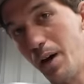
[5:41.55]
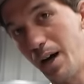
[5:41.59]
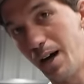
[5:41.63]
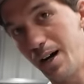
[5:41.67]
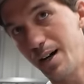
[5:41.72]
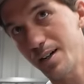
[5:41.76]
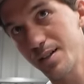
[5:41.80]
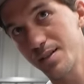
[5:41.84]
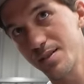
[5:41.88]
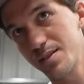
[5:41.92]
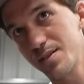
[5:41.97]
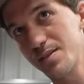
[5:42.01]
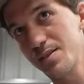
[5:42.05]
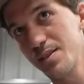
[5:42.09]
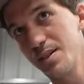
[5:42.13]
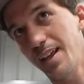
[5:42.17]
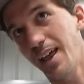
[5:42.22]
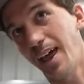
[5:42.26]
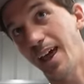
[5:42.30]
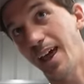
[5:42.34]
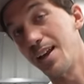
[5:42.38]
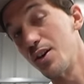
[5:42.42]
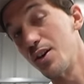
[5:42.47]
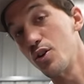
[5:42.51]
box
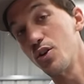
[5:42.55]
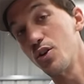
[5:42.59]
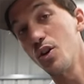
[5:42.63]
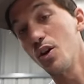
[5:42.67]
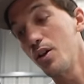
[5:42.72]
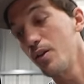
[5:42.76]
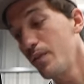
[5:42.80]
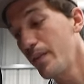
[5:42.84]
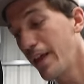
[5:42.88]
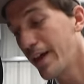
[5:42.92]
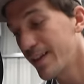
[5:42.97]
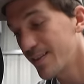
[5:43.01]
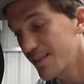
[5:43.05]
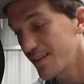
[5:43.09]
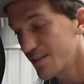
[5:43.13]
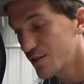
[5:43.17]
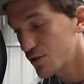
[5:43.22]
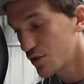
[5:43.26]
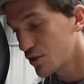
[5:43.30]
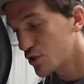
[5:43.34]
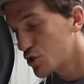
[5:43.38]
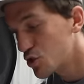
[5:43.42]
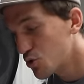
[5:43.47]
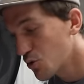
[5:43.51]
and like this
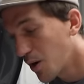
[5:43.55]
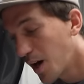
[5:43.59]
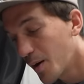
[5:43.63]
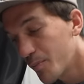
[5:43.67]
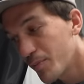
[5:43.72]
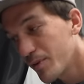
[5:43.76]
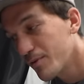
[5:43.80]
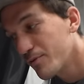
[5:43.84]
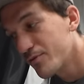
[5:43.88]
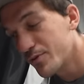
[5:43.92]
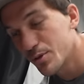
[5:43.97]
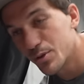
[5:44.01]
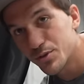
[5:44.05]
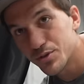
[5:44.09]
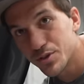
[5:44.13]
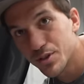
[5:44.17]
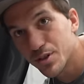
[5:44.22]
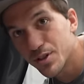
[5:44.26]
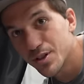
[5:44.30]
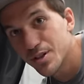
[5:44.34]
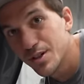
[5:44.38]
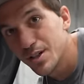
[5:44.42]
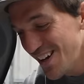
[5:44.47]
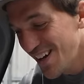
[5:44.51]
a drop-in
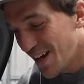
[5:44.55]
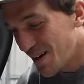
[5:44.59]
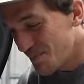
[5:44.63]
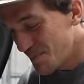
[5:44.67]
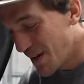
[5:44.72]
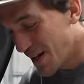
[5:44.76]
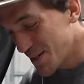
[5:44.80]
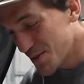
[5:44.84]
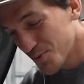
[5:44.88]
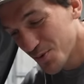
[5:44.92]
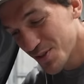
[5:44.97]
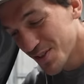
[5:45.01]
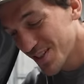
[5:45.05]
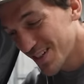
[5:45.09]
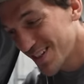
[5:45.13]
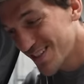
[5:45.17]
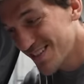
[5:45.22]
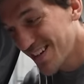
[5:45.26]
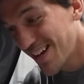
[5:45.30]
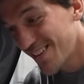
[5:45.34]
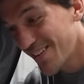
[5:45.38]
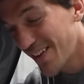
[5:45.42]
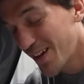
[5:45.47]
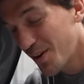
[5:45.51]
filter, imagine what it's gonna
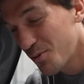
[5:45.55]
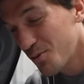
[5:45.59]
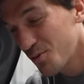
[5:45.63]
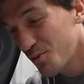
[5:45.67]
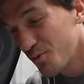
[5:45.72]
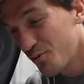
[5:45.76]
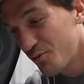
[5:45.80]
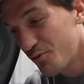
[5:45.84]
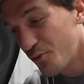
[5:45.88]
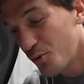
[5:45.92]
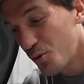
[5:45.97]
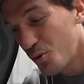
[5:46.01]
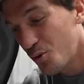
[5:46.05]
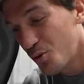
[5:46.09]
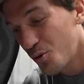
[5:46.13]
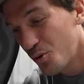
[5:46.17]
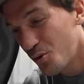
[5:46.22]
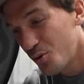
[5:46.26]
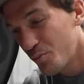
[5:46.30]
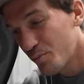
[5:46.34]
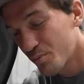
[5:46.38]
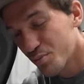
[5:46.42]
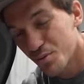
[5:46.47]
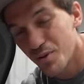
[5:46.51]
sound like with a
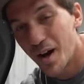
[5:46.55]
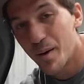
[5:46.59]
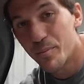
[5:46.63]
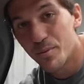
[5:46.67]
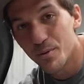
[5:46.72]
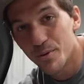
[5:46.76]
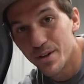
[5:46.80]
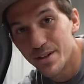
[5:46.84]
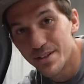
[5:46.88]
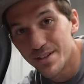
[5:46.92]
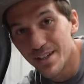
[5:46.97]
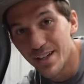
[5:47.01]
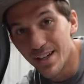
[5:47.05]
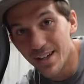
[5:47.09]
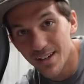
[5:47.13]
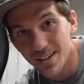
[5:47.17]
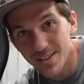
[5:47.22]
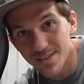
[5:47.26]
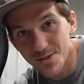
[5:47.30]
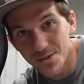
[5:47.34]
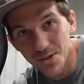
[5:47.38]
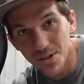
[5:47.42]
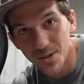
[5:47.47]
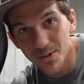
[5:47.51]
full proper intake.
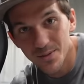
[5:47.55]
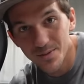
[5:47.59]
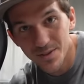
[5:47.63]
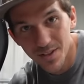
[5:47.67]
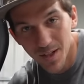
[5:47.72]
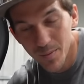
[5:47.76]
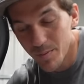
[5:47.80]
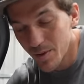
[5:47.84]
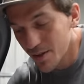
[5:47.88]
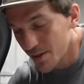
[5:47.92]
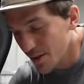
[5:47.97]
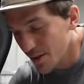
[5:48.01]
So it's gonna be